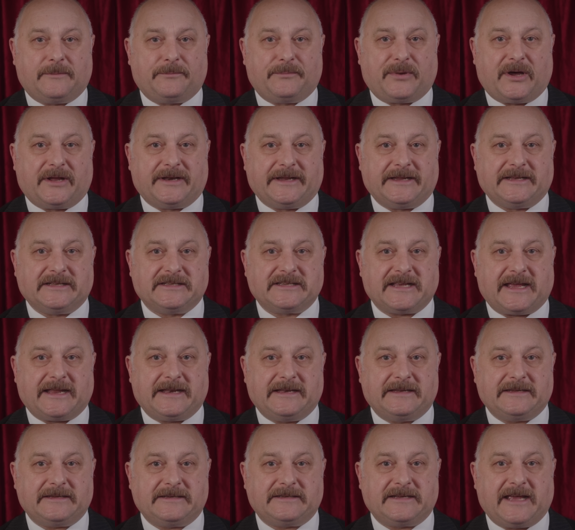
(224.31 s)
pun
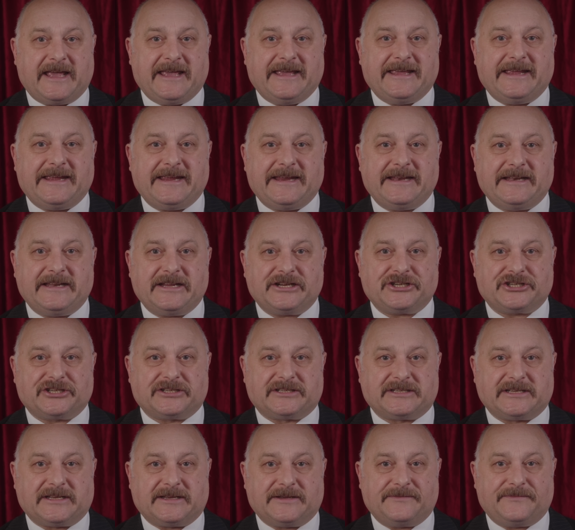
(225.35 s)
intended,
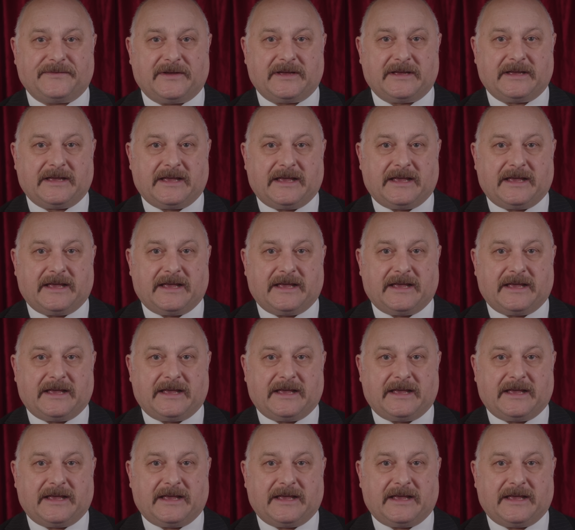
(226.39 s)
initiative